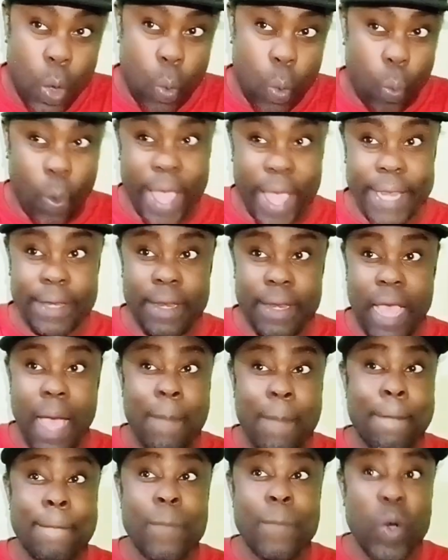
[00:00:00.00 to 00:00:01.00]
when
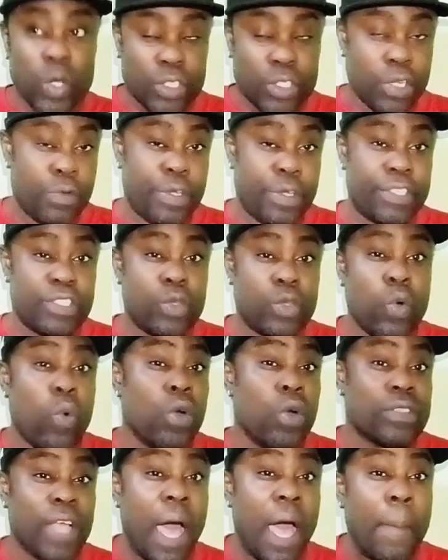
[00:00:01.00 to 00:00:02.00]
a motorist who
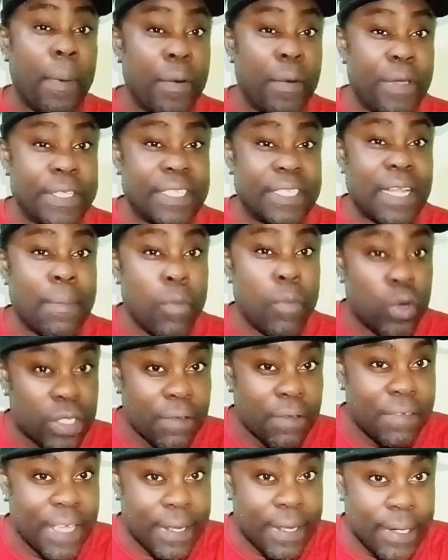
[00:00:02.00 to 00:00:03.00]
was operating a
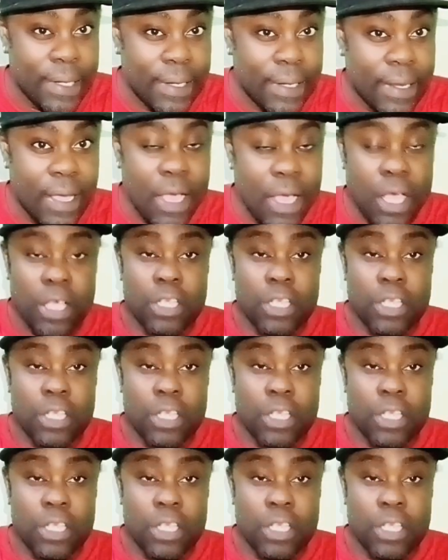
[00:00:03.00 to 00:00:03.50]
motor vehicle